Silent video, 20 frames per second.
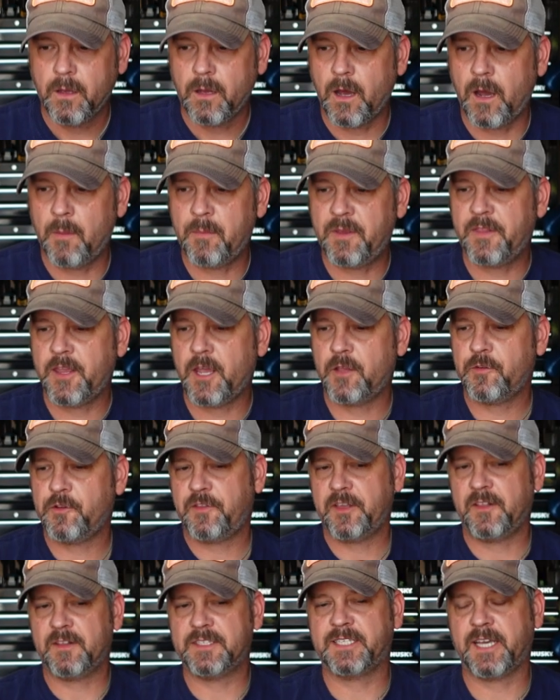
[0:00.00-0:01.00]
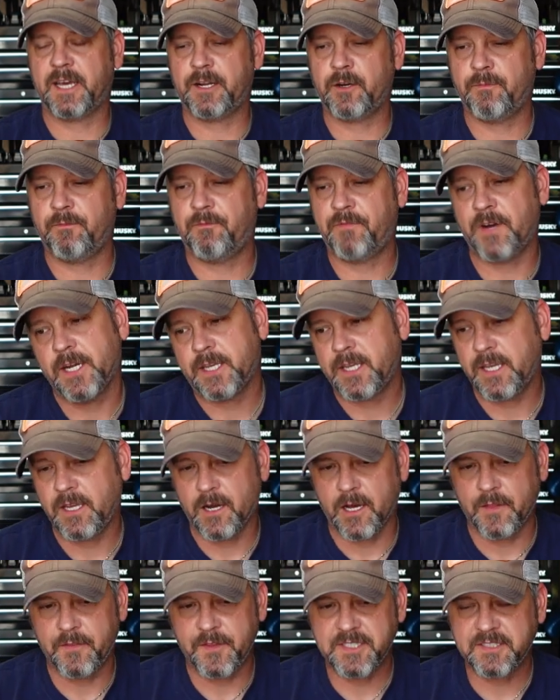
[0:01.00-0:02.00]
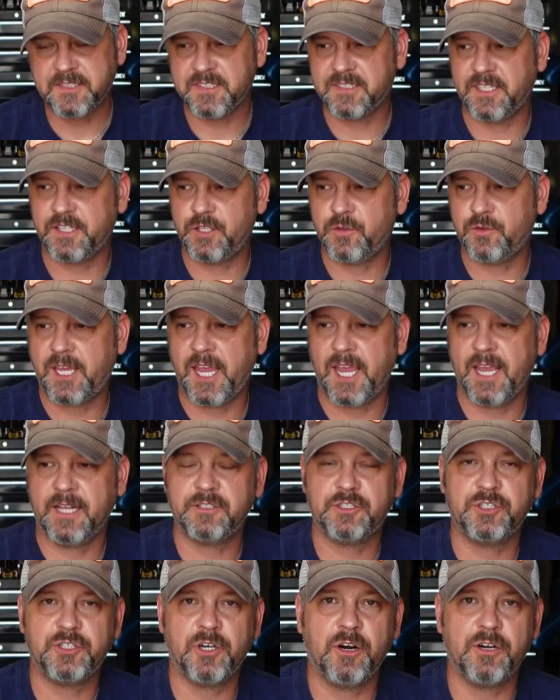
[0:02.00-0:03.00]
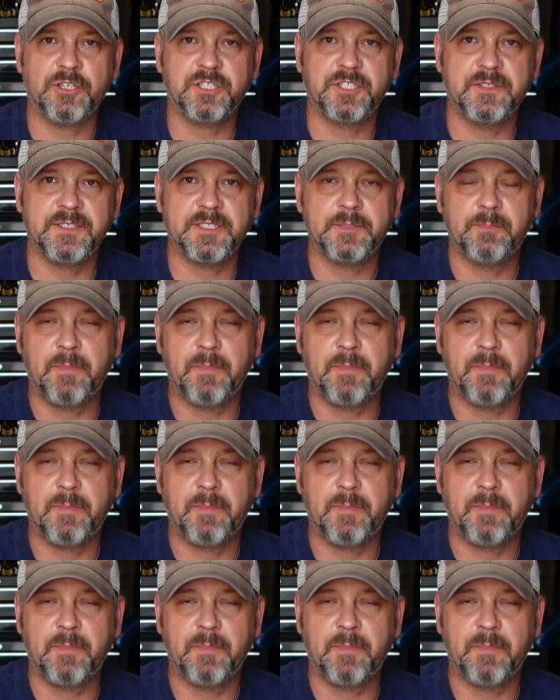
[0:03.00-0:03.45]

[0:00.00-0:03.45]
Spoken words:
And the other thing that's kind of funky on this is that you can't charge this